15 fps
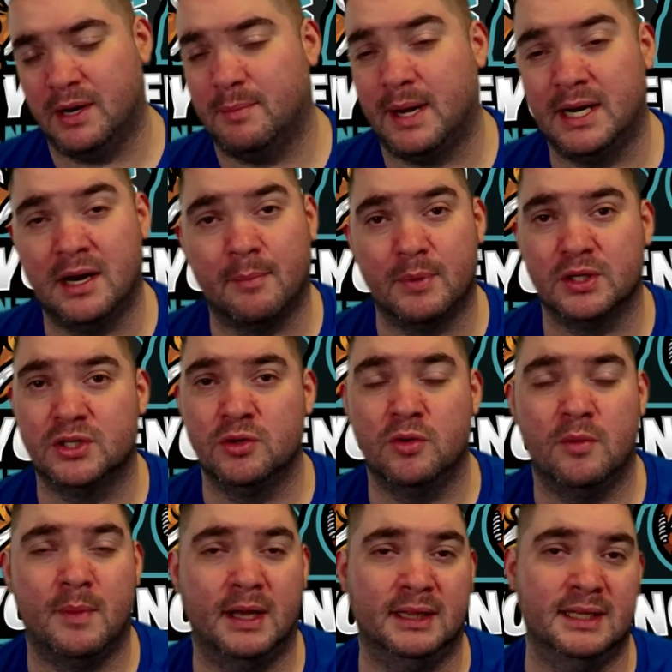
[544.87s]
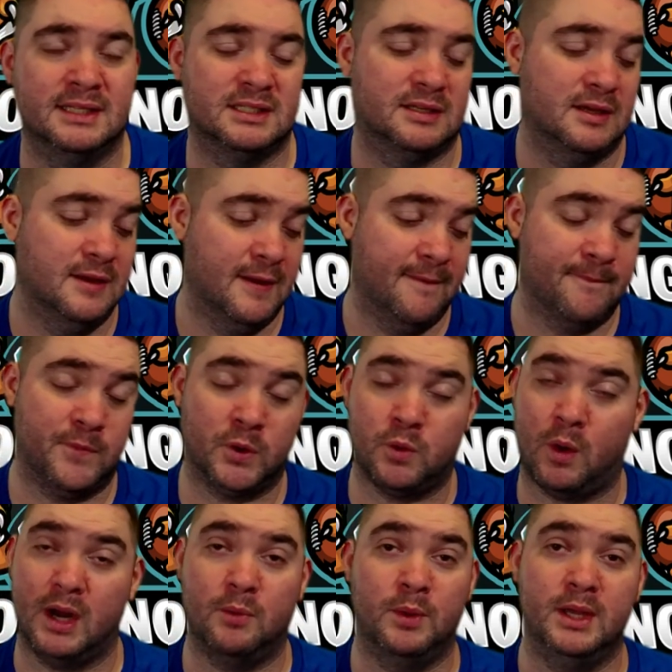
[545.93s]
on my number two on my list for
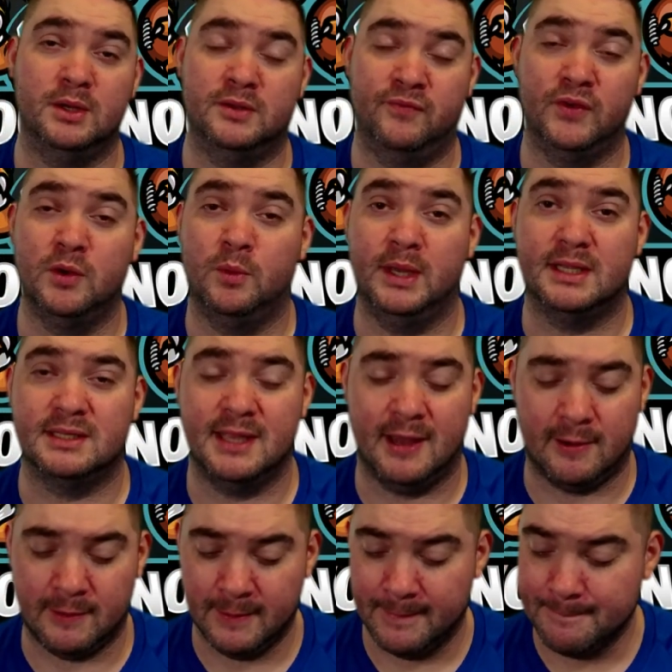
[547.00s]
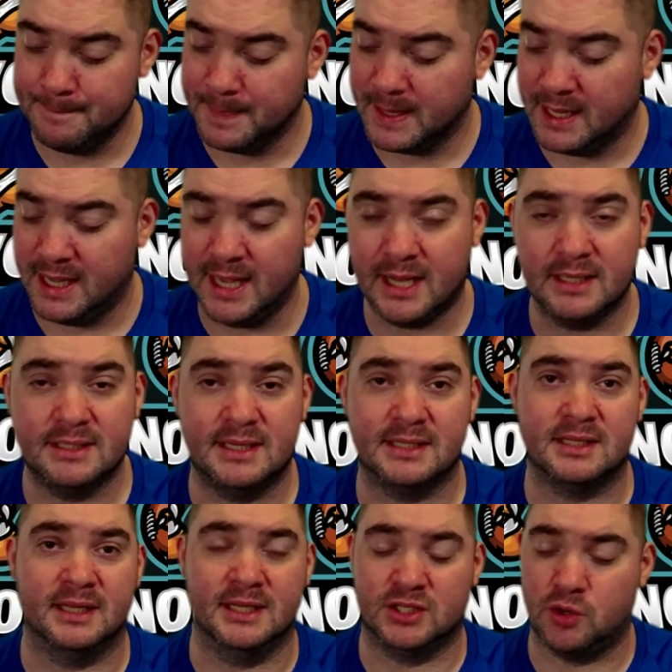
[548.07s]
quite a few weeks now. He
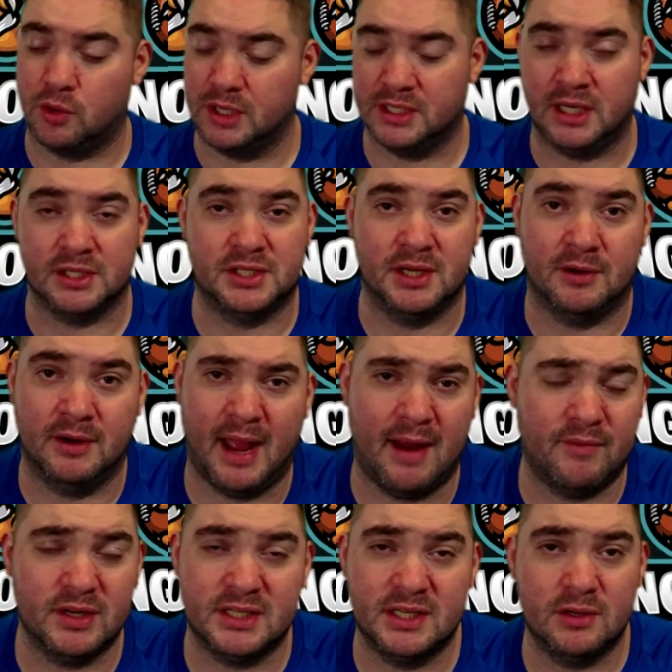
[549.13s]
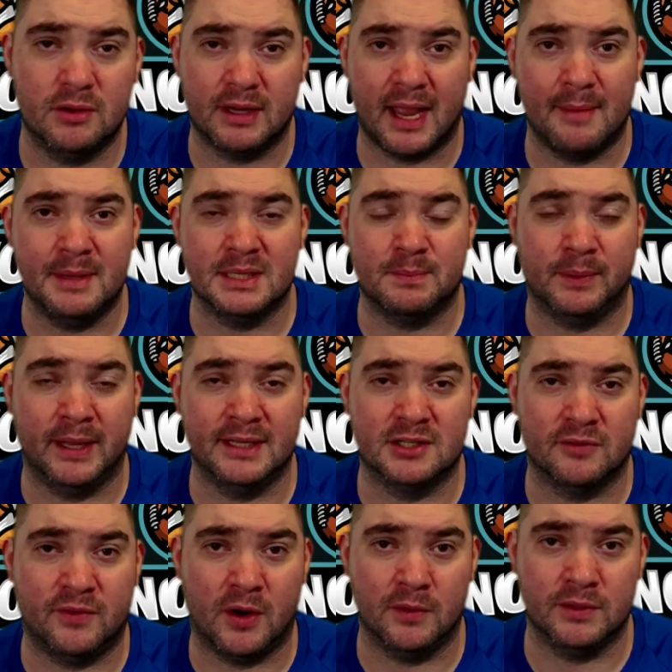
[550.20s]
scored a touchdown in every single game he's played
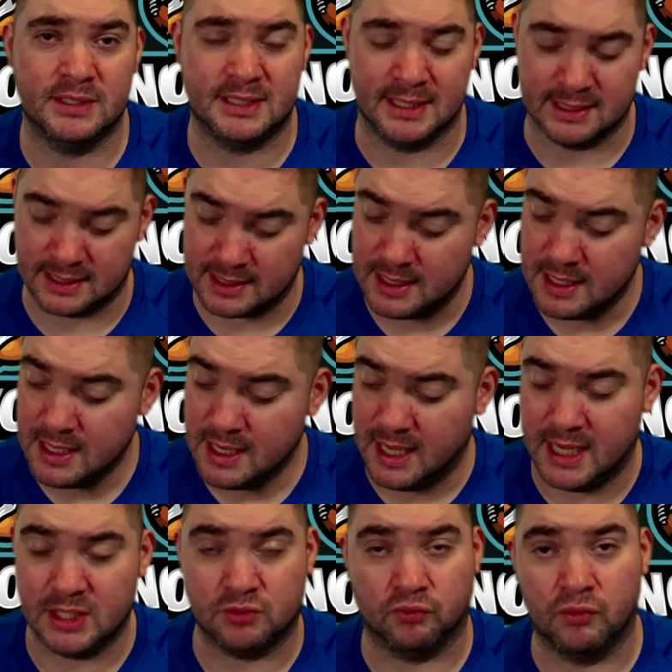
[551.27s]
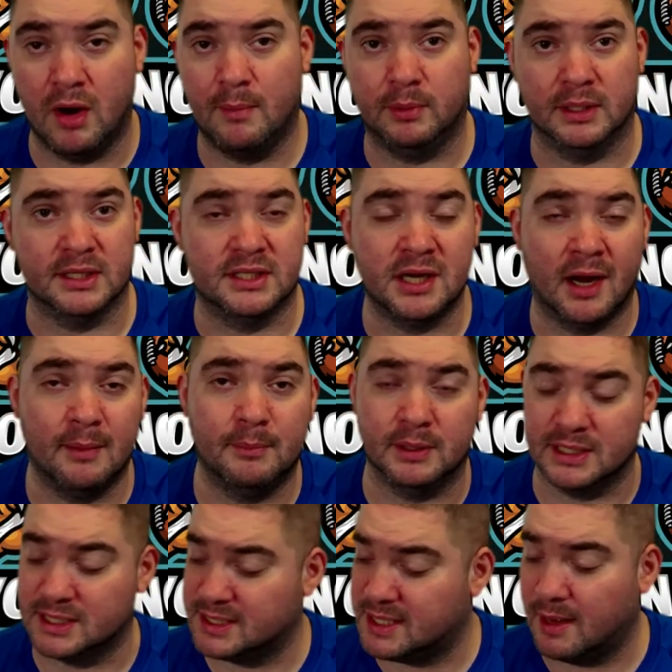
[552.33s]
so far this season. He's rumbling,
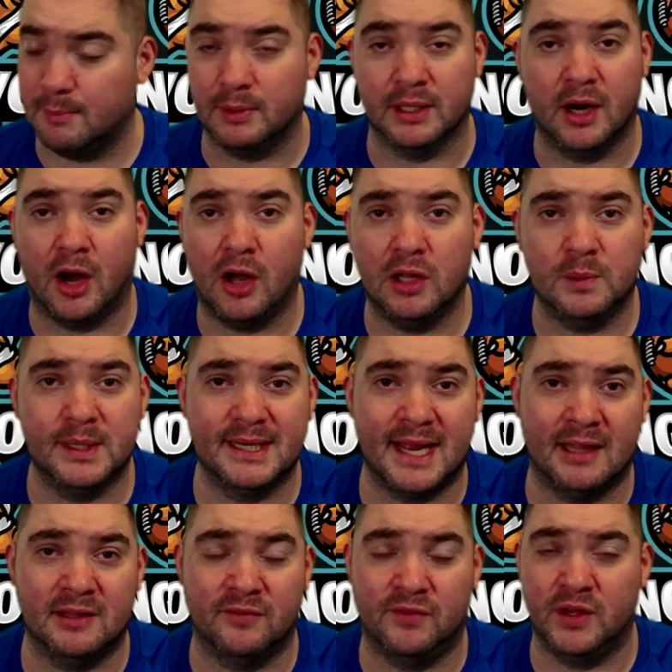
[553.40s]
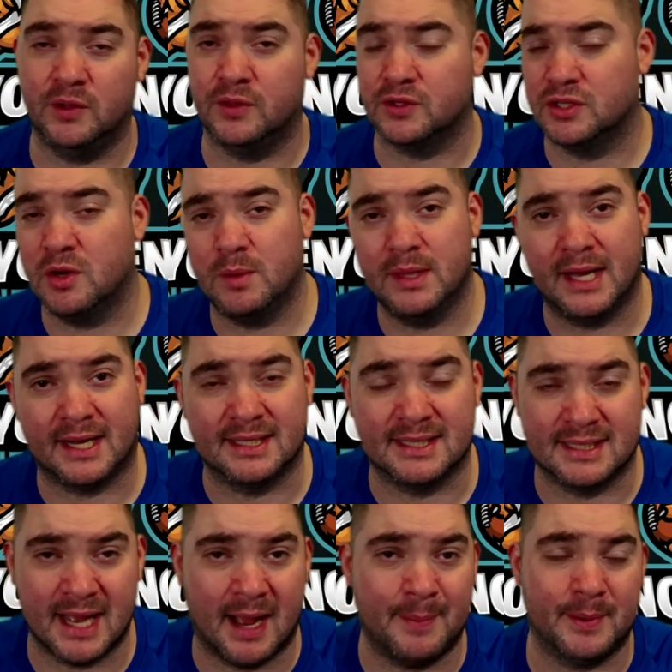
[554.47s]
tumbling, stumbling all the way down the field. There's no one that can
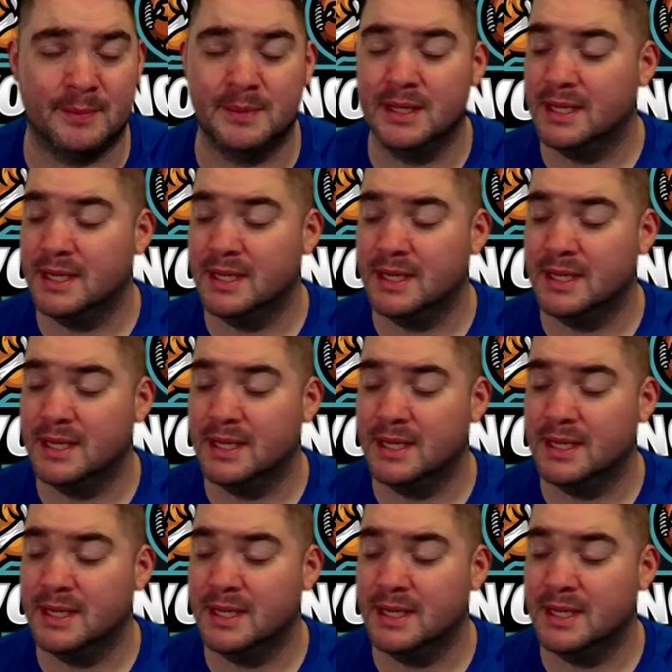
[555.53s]
stop him.